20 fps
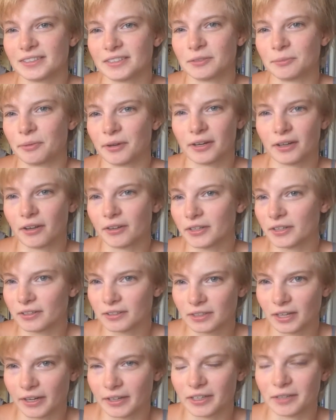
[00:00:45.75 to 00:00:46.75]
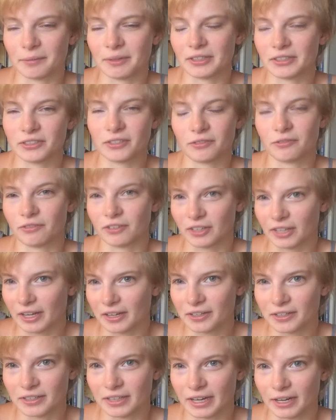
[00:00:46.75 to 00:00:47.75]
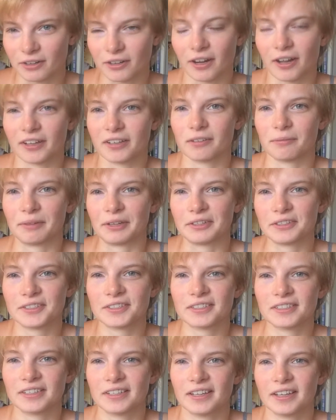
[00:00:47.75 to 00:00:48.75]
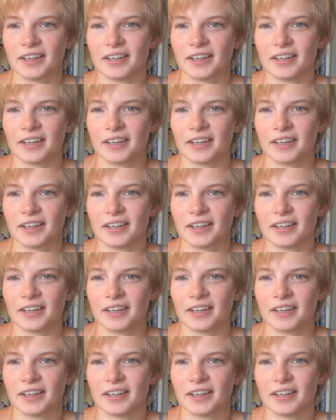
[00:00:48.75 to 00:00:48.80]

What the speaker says: You bring all your documents, you fill out their documents,